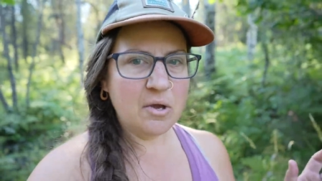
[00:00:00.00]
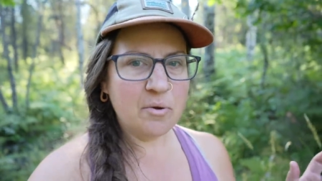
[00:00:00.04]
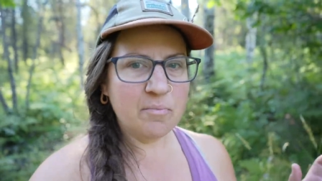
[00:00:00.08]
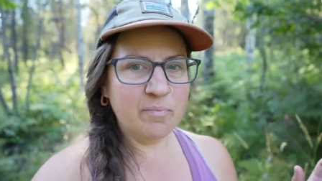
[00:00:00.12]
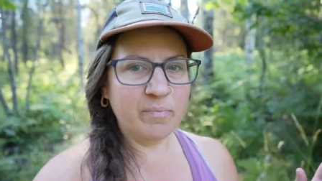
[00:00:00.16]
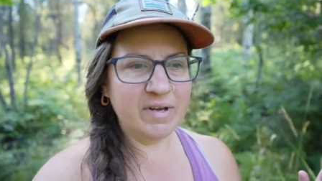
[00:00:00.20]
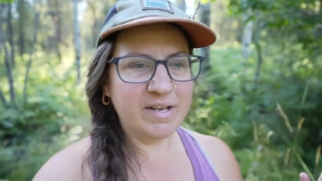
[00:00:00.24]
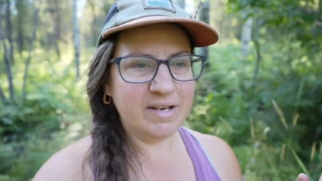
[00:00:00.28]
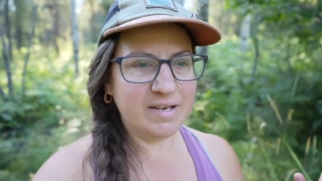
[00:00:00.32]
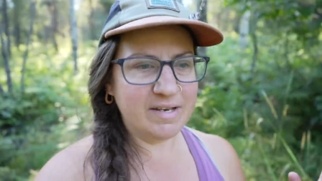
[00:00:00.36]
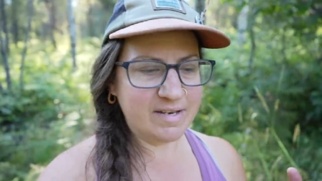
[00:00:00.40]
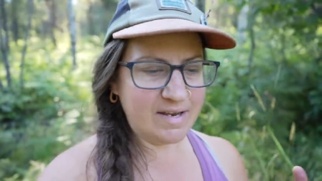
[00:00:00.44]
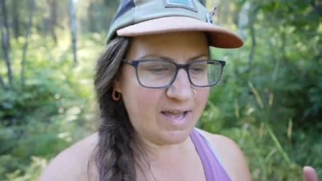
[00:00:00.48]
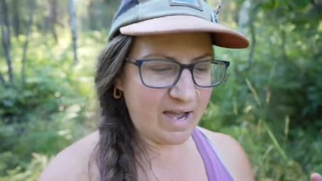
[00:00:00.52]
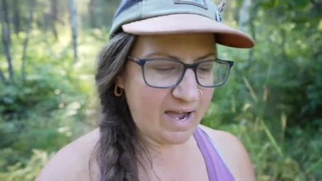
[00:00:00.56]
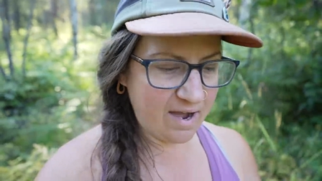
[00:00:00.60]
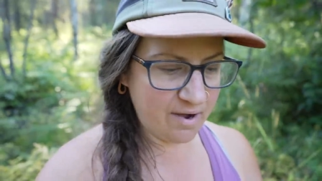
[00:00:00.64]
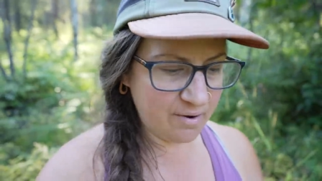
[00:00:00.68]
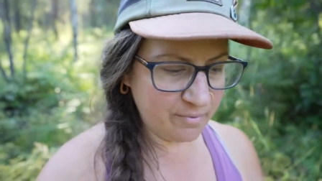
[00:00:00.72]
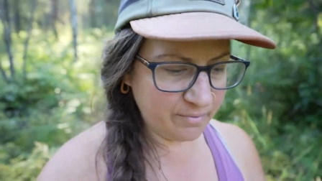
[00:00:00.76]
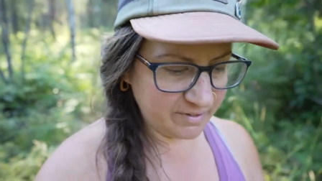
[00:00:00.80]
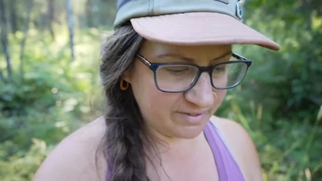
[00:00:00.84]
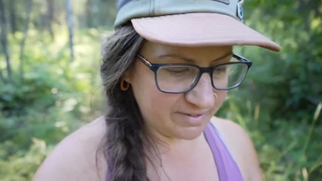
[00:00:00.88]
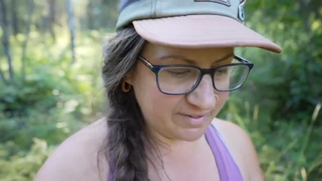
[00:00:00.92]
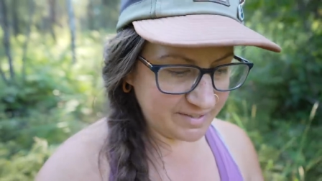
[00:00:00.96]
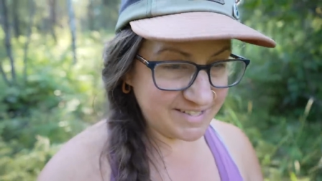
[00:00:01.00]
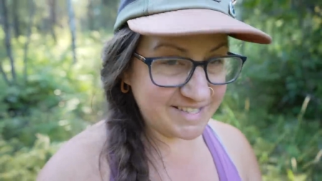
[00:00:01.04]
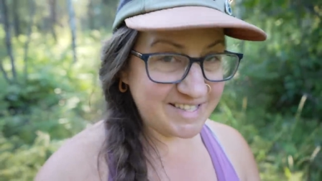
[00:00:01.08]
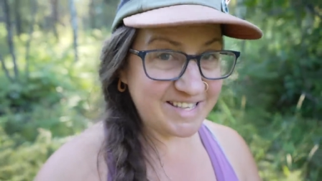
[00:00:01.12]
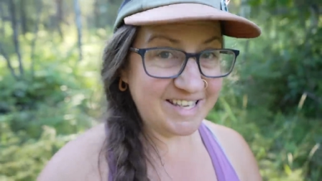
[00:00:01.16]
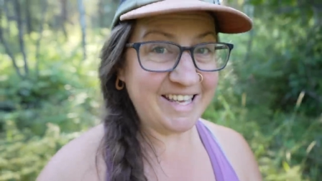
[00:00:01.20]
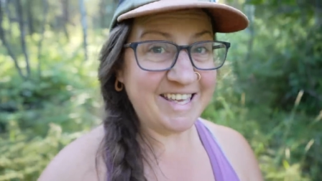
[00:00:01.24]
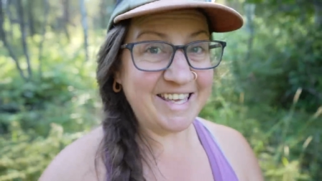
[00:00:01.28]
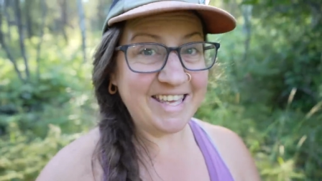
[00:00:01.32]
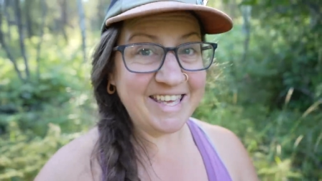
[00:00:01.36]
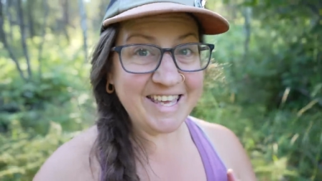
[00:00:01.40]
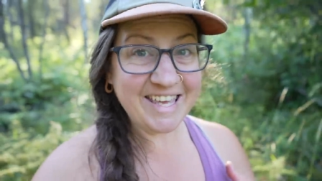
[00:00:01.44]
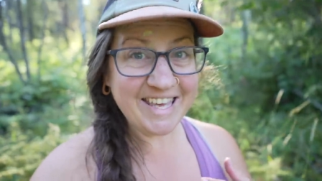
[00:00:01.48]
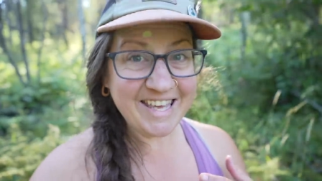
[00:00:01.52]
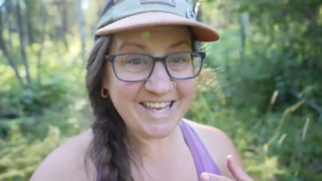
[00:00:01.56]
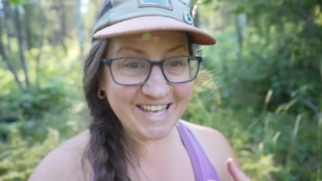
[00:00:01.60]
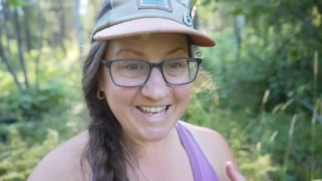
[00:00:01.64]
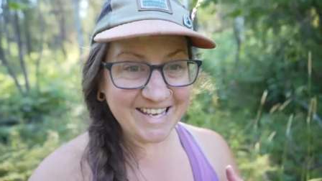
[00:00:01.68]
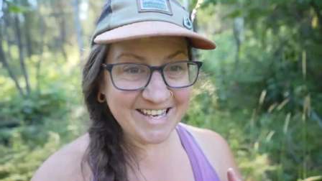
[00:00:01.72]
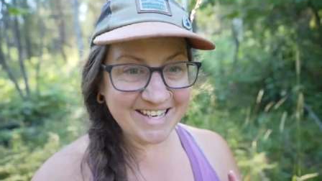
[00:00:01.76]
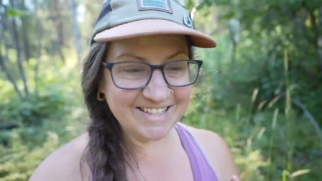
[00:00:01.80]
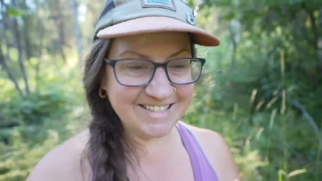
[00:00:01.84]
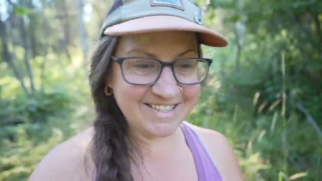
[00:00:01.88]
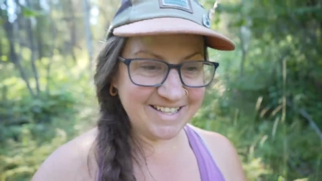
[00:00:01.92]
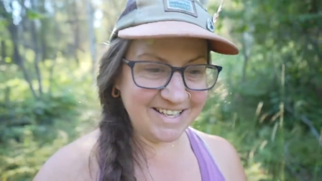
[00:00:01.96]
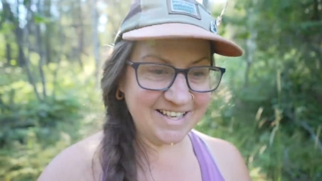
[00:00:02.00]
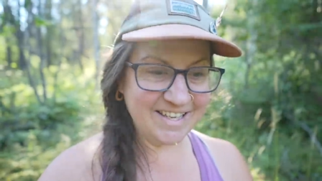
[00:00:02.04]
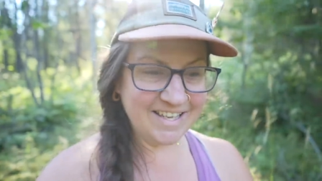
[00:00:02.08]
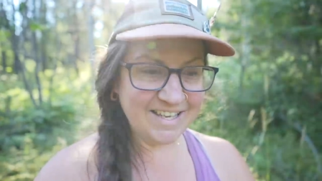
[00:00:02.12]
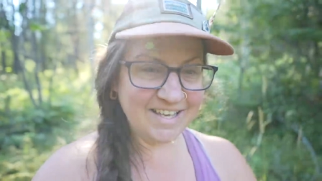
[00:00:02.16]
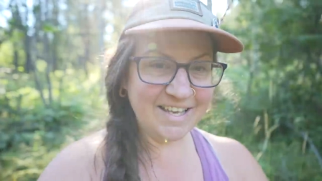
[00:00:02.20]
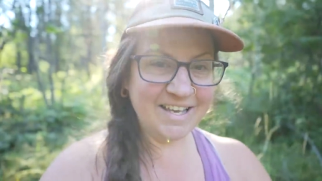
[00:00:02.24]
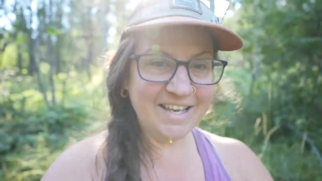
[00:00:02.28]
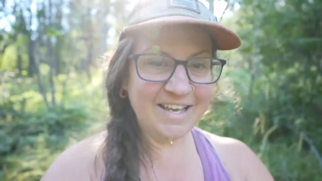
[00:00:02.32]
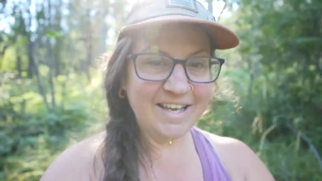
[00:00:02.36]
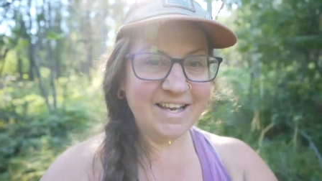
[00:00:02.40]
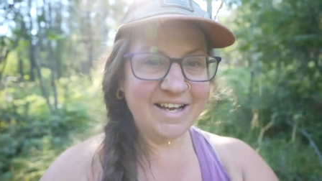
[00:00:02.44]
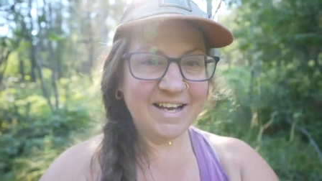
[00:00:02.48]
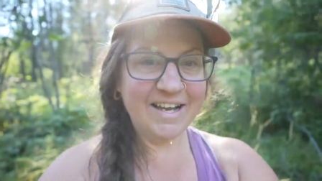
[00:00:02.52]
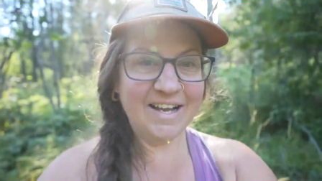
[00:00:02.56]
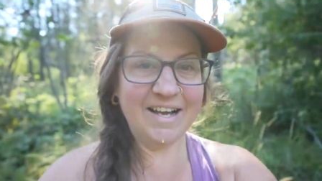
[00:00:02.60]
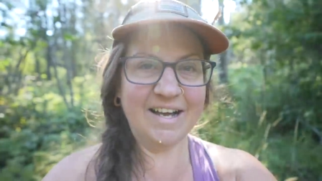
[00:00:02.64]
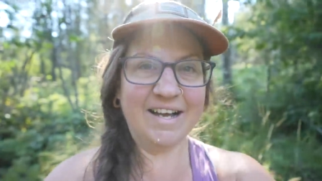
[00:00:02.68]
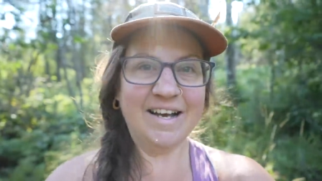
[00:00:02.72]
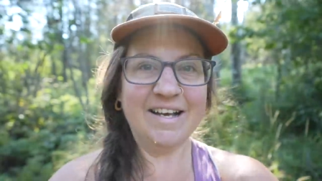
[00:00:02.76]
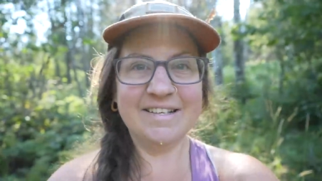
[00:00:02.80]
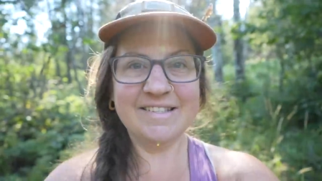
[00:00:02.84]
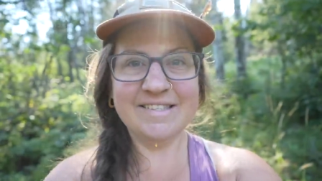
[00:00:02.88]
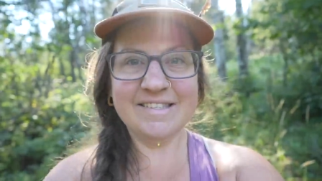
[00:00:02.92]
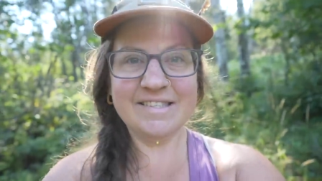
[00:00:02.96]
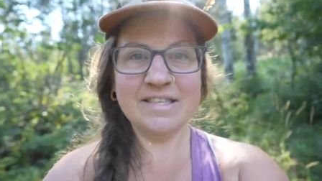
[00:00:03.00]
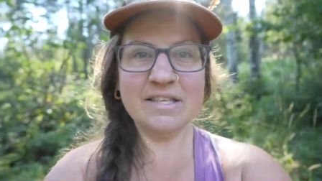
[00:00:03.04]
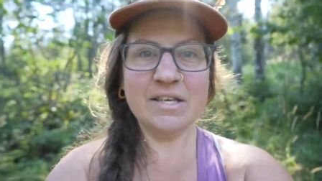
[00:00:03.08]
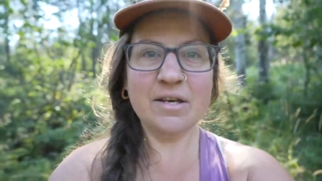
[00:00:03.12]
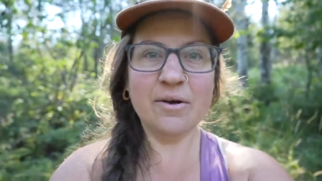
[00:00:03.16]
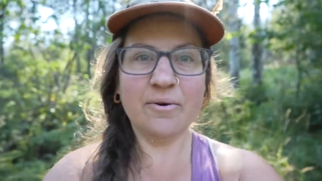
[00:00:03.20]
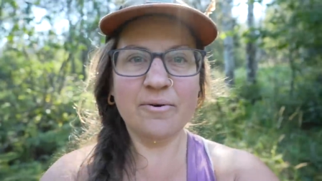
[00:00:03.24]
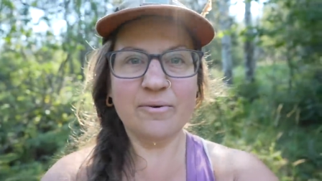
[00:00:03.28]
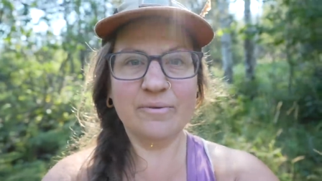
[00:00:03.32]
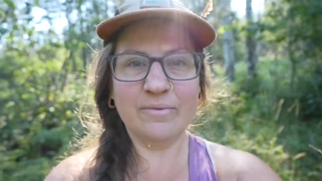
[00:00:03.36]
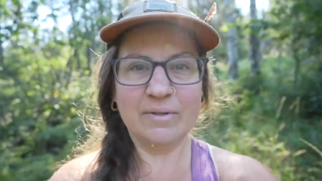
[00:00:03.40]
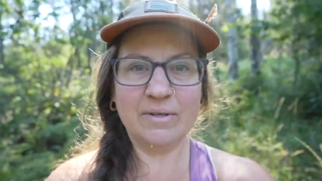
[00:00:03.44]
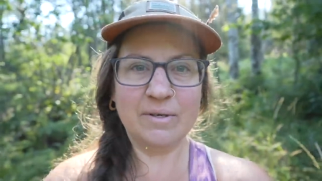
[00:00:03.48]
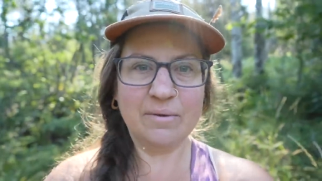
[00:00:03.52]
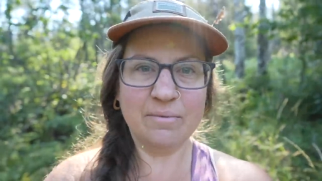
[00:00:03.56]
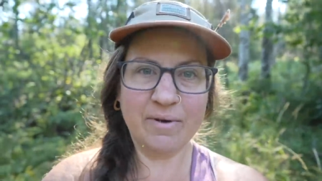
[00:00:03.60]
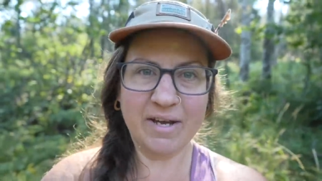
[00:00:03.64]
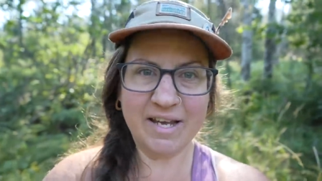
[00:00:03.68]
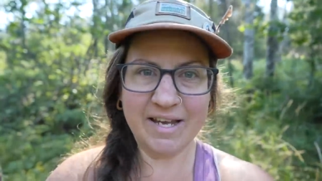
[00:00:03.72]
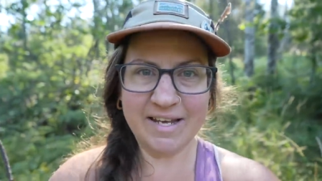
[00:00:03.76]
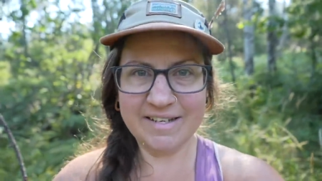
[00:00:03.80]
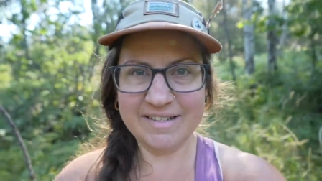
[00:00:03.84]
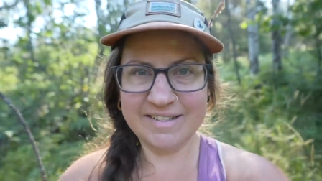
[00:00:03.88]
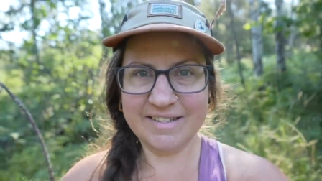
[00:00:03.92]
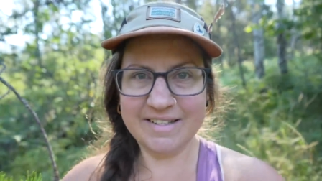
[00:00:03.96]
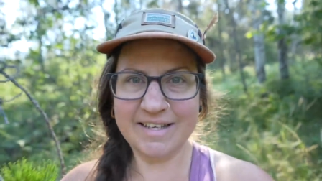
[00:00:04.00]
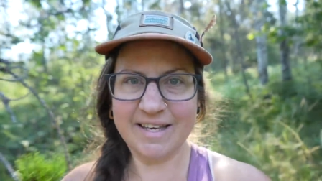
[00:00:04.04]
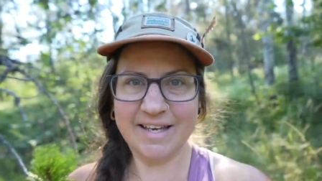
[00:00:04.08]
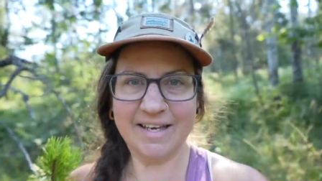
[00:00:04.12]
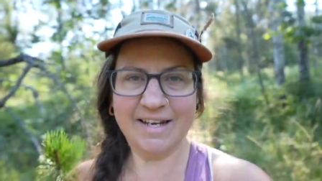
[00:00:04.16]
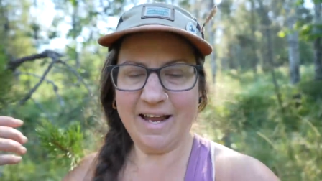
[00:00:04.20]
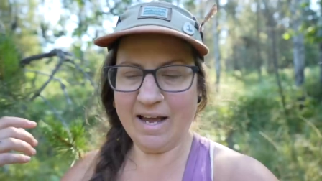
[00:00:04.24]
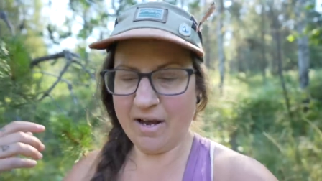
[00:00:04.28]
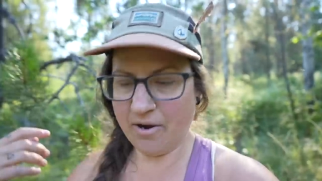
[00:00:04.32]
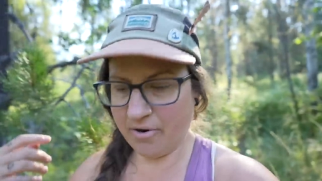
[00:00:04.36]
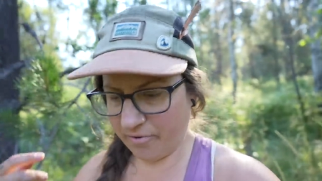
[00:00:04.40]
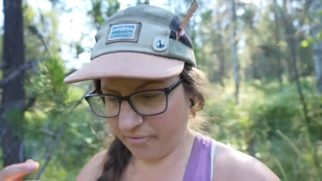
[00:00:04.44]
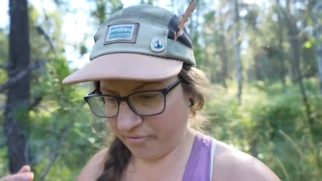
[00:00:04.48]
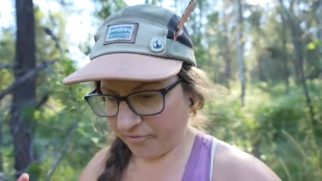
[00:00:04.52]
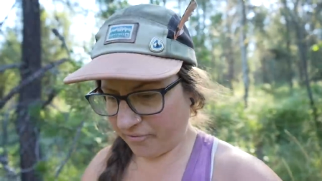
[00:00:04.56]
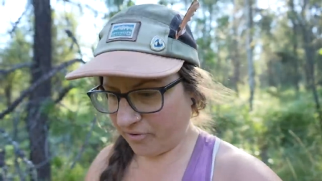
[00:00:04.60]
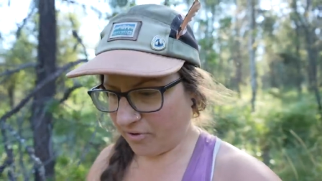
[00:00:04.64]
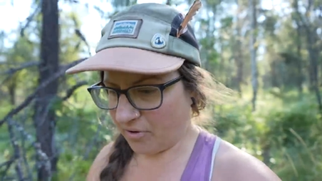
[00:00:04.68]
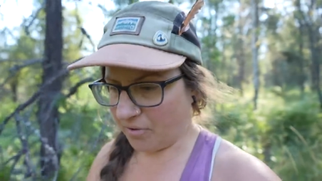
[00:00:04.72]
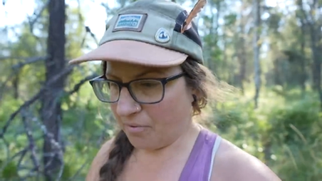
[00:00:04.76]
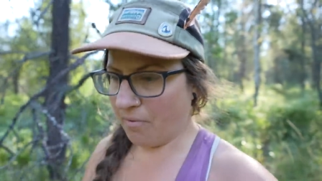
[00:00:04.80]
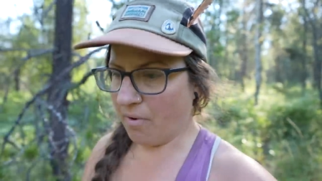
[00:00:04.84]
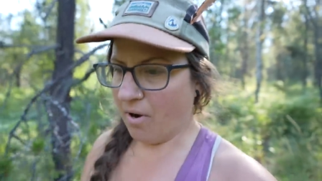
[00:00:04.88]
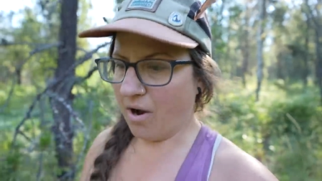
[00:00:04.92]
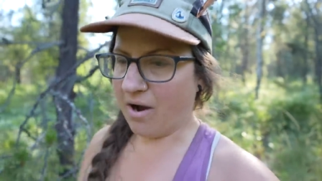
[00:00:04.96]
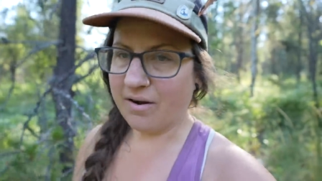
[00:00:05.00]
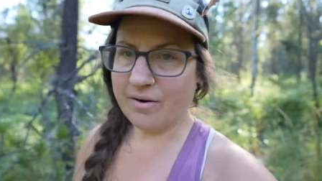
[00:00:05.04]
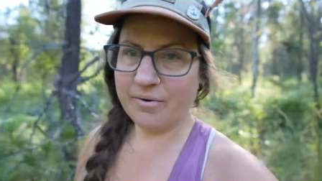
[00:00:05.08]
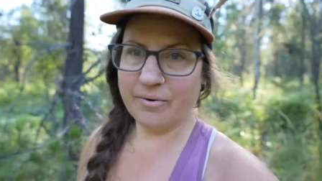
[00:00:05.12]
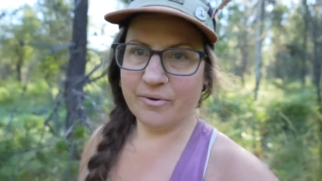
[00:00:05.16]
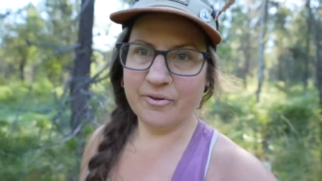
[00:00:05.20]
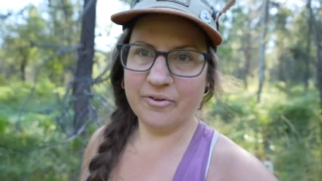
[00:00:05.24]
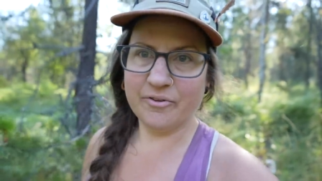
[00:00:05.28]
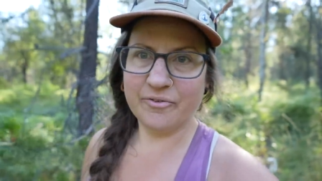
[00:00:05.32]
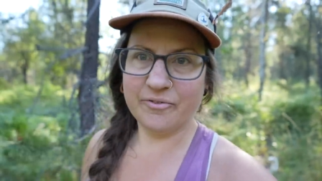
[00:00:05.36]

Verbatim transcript: But now with this heat, uh, it's the only way to get out for a walk with